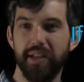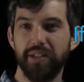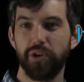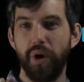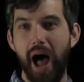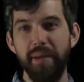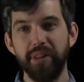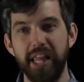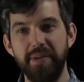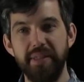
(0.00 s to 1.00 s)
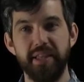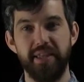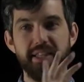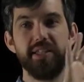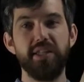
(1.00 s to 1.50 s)
So I'm claiming that
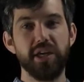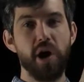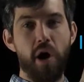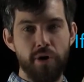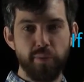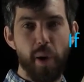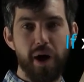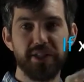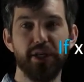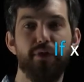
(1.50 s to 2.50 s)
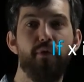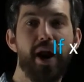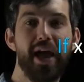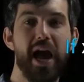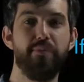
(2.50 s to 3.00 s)
this is the contrapositive of
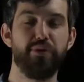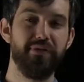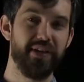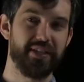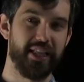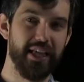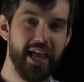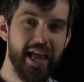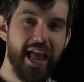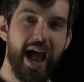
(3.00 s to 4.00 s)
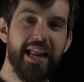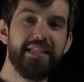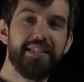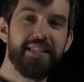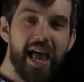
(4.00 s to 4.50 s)
what I had previously, and
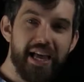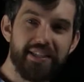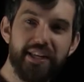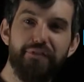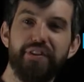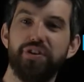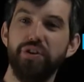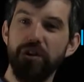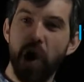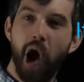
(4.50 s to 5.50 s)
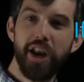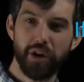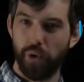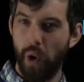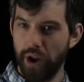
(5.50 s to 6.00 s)
it says that if it's not a
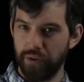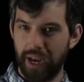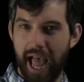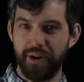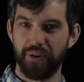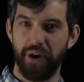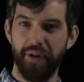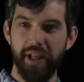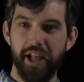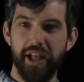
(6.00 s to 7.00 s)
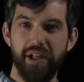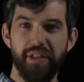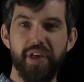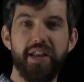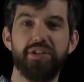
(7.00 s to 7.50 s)
quadrilateral,
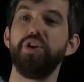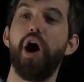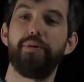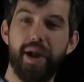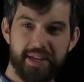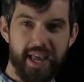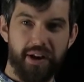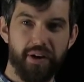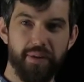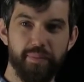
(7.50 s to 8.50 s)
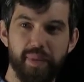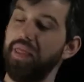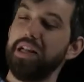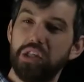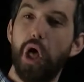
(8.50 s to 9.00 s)
then it's not a rectangle.
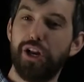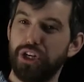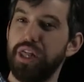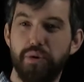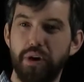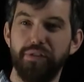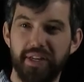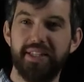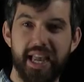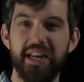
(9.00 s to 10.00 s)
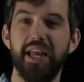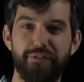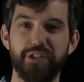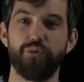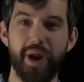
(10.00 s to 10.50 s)
And that's logically equivalent to saying
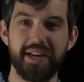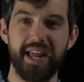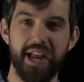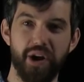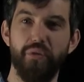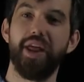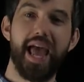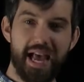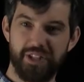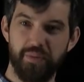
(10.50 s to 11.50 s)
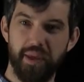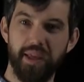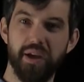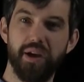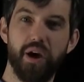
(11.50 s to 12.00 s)
if it's a rectangle, then it has to
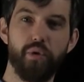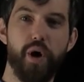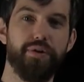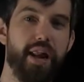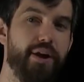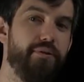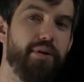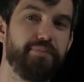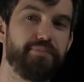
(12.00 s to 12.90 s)
be a quadrilateral.